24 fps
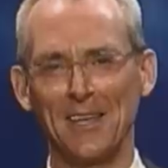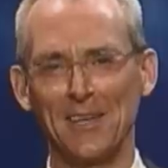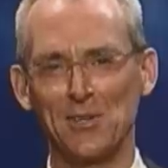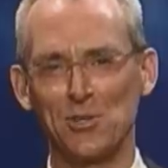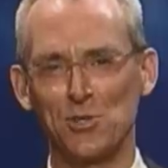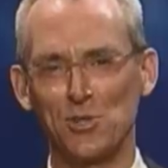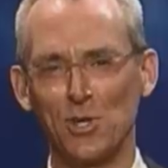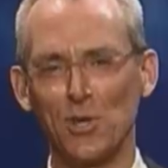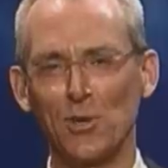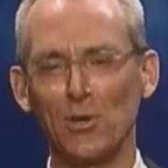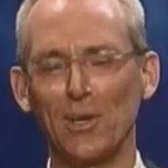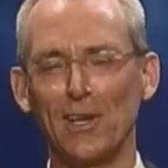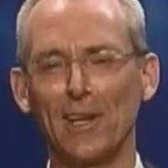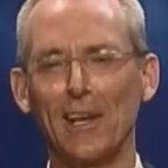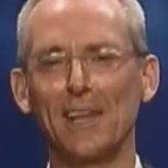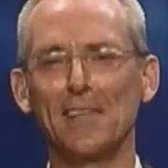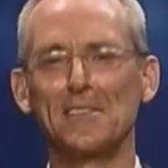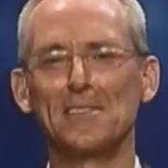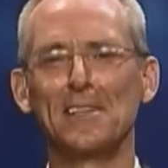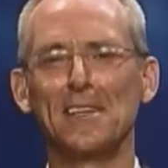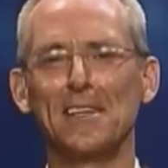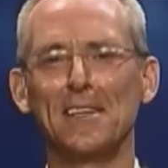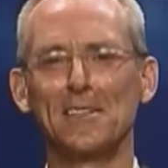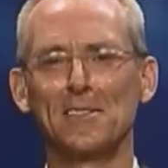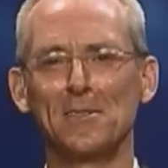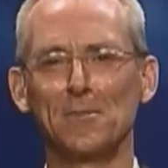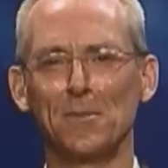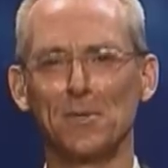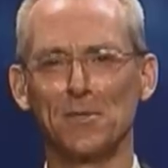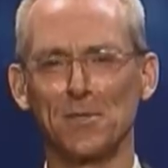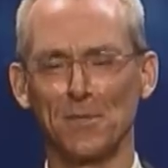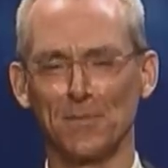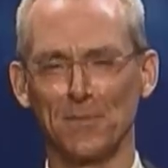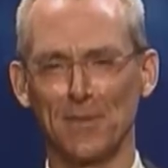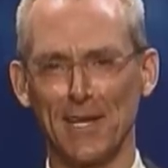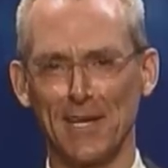it's generally not seen as a
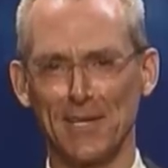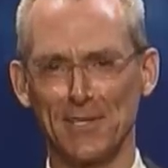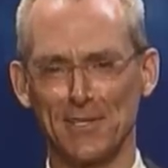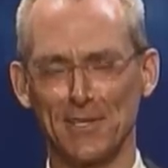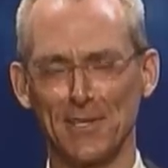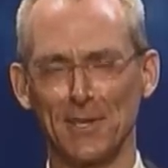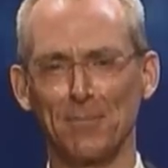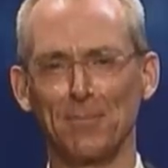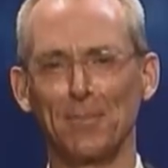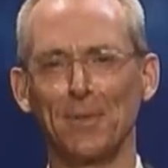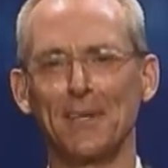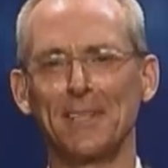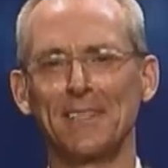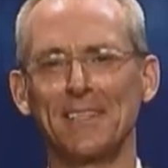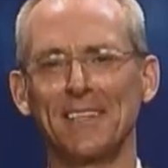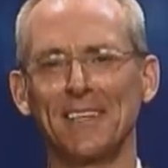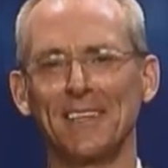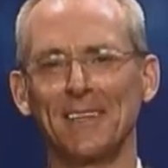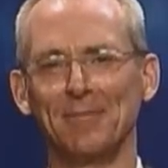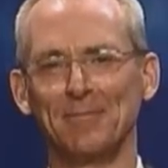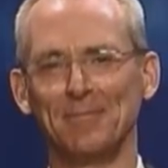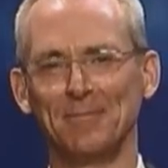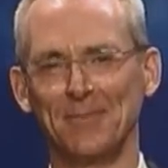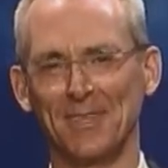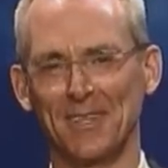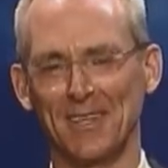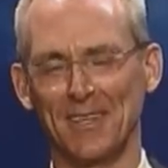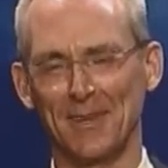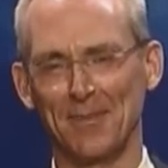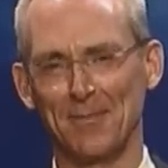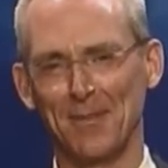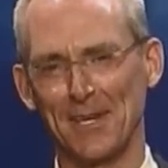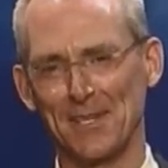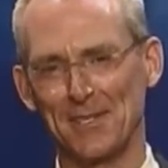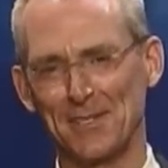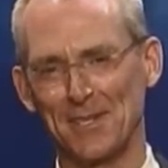Muslim nation, but
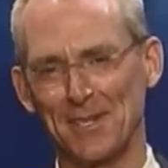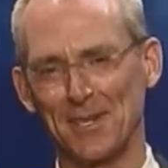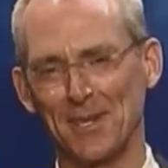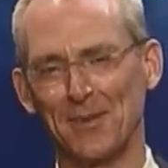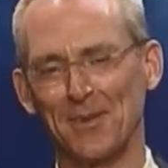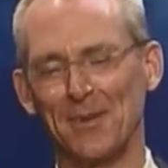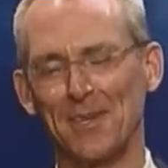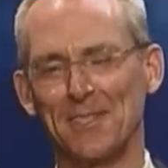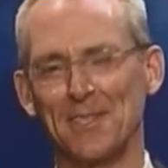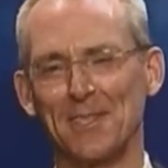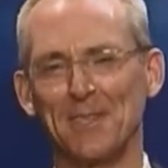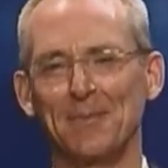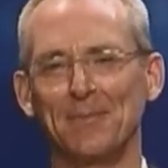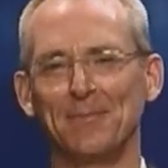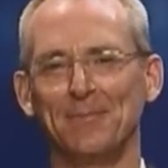Mexico isn't.